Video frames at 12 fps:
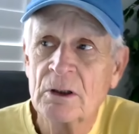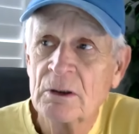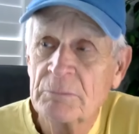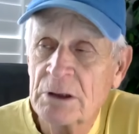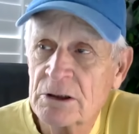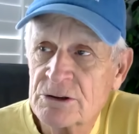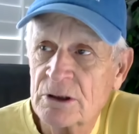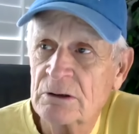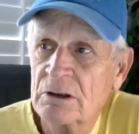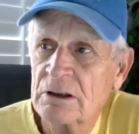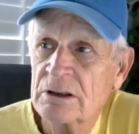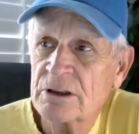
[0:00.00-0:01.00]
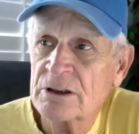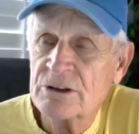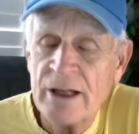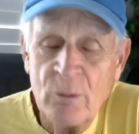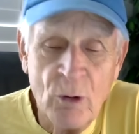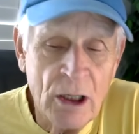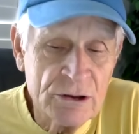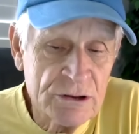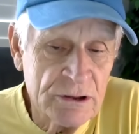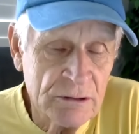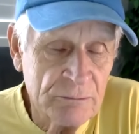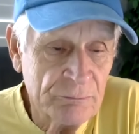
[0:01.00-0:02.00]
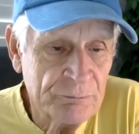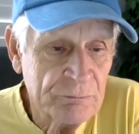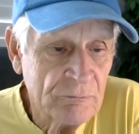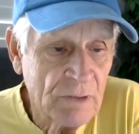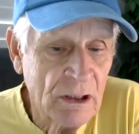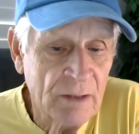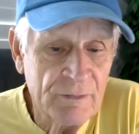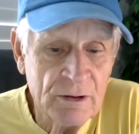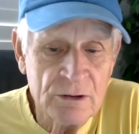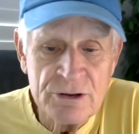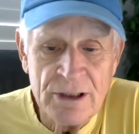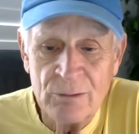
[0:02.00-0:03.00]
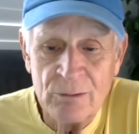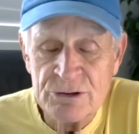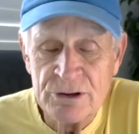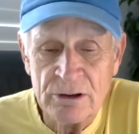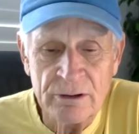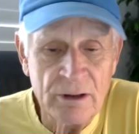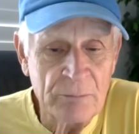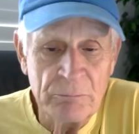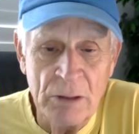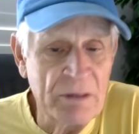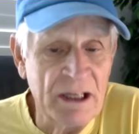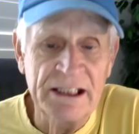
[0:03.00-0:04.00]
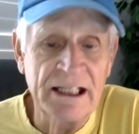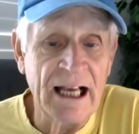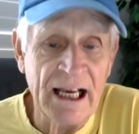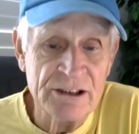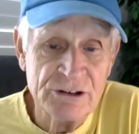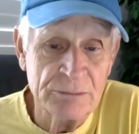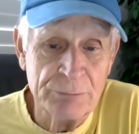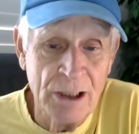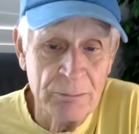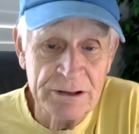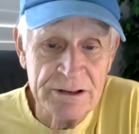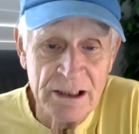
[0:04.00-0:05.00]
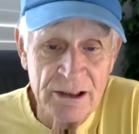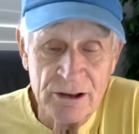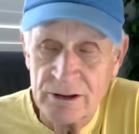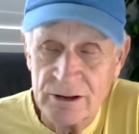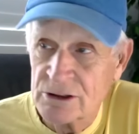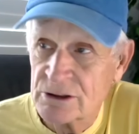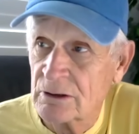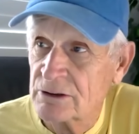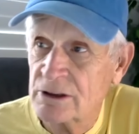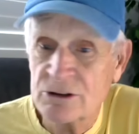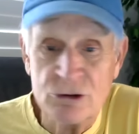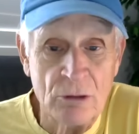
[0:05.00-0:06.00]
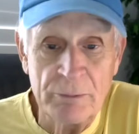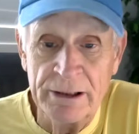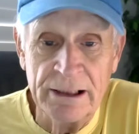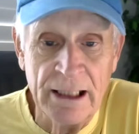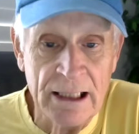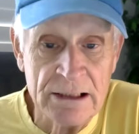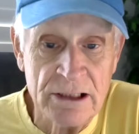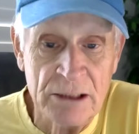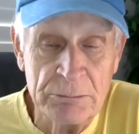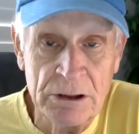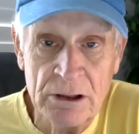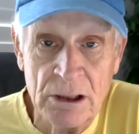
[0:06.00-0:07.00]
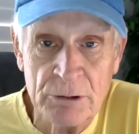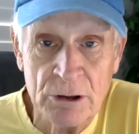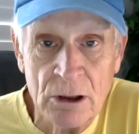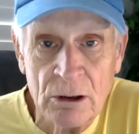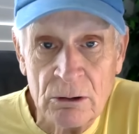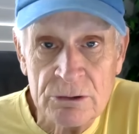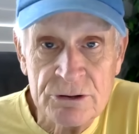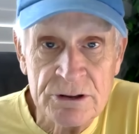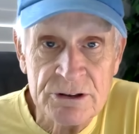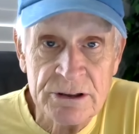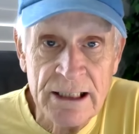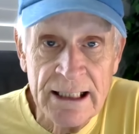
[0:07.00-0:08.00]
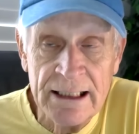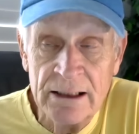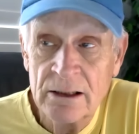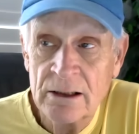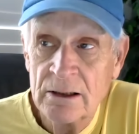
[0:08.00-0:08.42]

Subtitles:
Because as I watched him, the years I was there, and many guys could probably tell you this, but he saw many guys like me come and go in Cincinnati.